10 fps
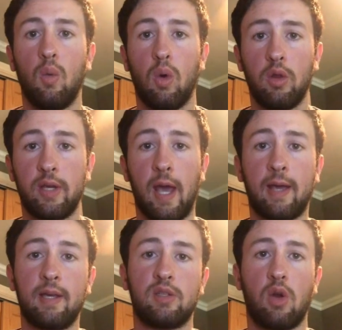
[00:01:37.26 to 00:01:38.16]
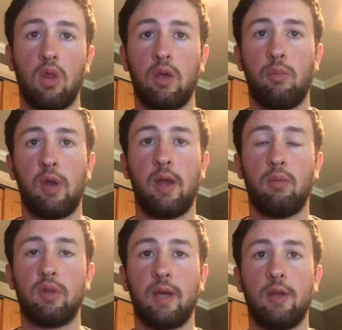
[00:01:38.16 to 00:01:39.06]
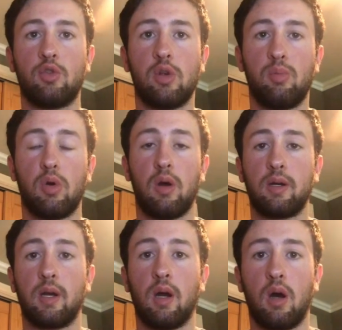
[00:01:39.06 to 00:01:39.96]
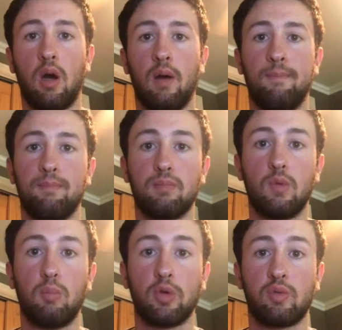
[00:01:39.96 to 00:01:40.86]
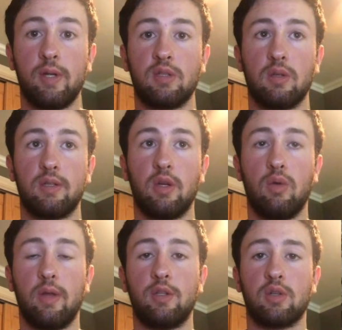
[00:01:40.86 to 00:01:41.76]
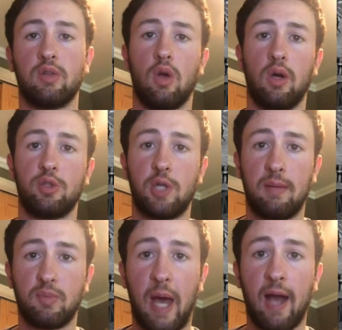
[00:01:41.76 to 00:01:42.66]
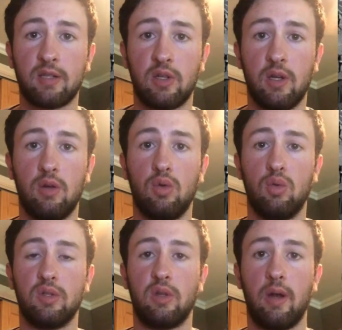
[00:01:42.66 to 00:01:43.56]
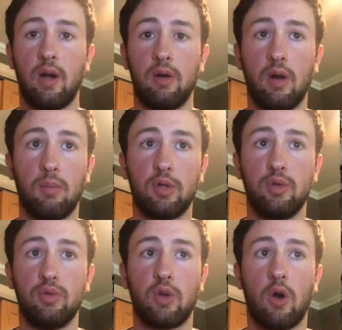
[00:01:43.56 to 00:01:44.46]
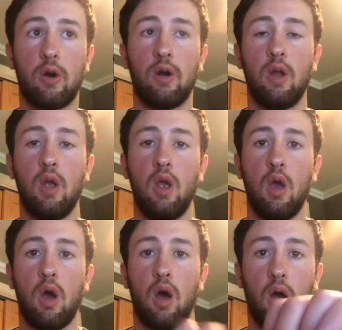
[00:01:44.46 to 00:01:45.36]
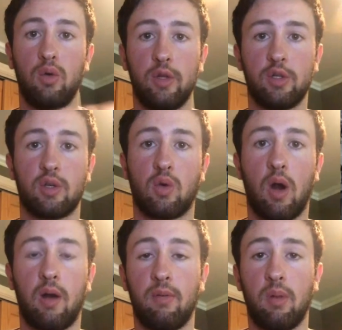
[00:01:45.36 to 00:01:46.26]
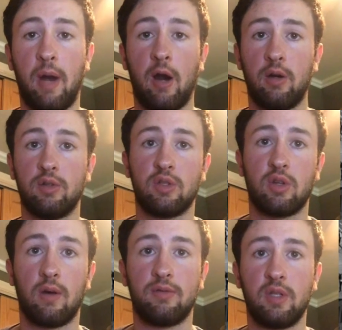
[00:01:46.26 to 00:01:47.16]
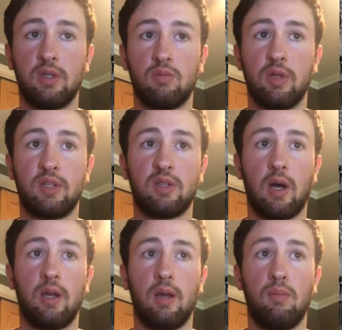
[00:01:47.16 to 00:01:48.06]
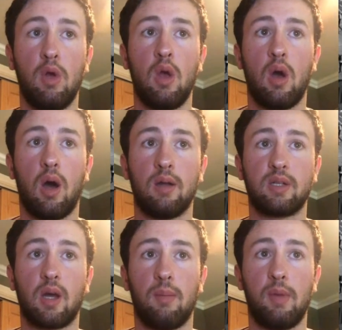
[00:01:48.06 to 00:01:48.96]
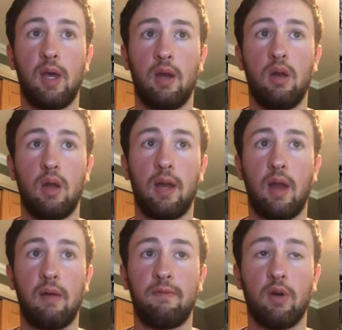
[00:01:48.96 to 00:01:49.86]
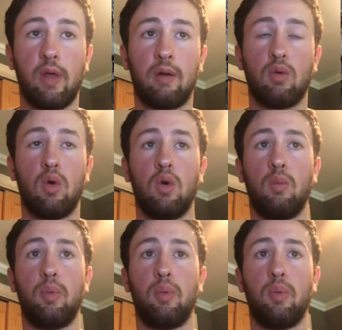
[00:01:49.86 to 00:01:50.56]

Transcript: Well, the Yankees certainly have been hit with the injury bug. Most recently, too, they just lost James Paxton, who was their number 2 starter, who they just acquired from the Mariners this offseason when they signed him to come in and fill that role.